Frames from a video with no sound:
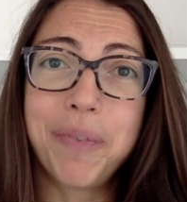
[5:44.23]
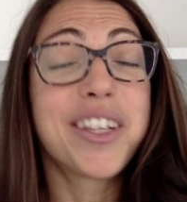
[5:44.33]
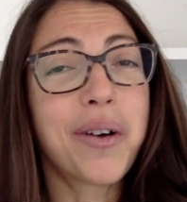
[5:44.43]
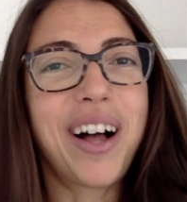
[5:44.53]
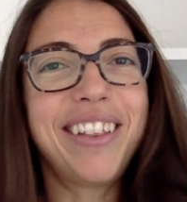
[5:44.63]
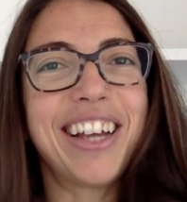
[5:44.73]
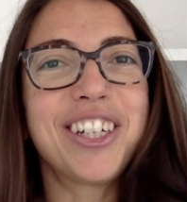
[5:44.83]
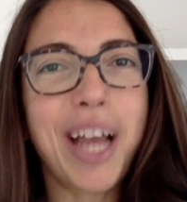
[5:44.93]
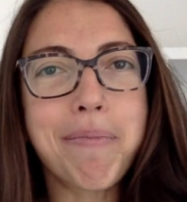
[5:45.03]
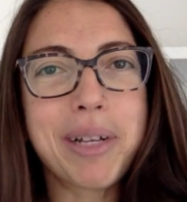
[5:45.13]
So I'll let
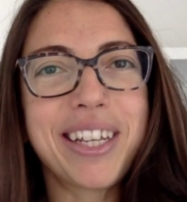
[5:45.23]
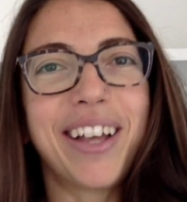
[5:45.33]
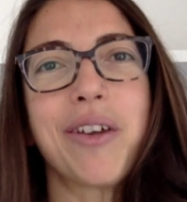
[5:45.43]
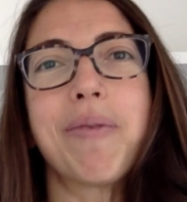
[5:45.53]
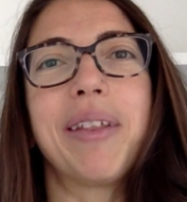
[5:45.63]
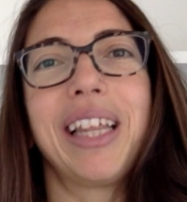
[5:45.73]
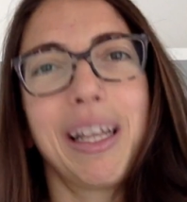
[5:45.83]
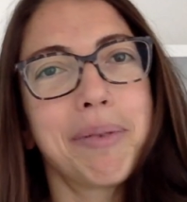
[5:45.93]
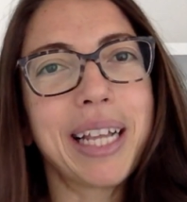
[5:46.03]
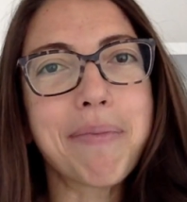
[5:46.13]
Shep tell you about the
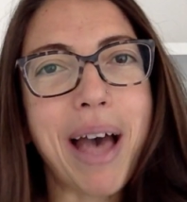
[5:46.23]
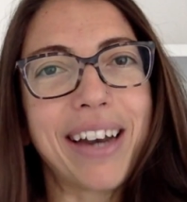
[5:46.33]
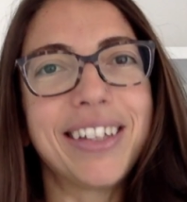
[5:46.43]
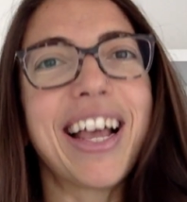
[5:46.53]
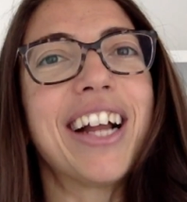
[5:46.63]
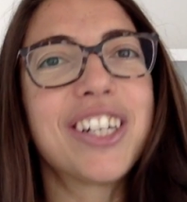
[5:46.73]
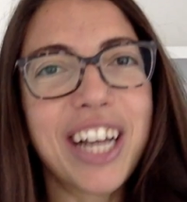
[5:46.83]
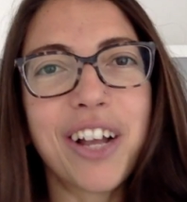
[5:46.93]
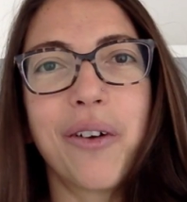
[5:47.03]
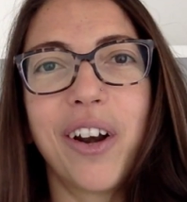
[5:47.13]
lip sync battles at
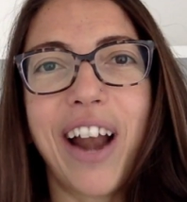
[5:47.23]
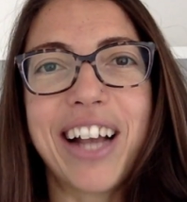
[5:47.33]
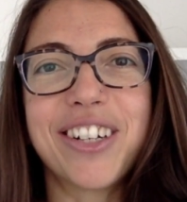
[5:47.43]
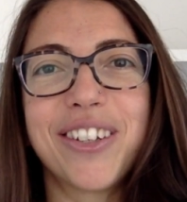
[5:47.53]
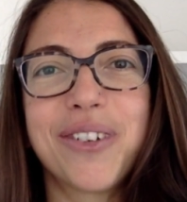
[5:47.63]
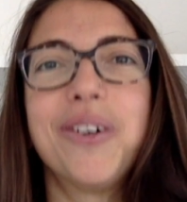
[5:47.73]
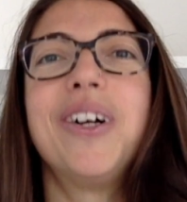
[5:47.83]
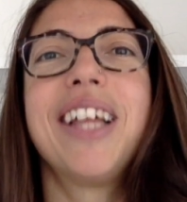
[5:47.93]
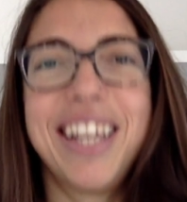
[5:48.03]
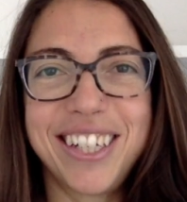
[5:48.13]
Shekou International
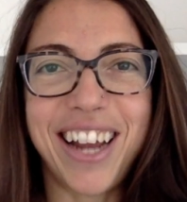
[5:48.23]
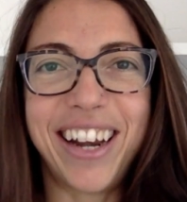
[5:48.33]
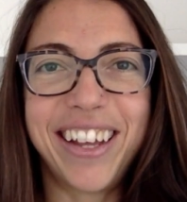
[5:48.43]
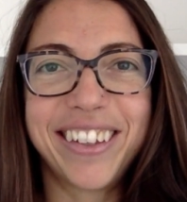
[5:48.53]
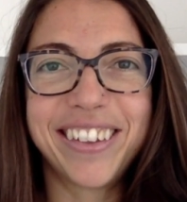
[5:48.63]
School in China.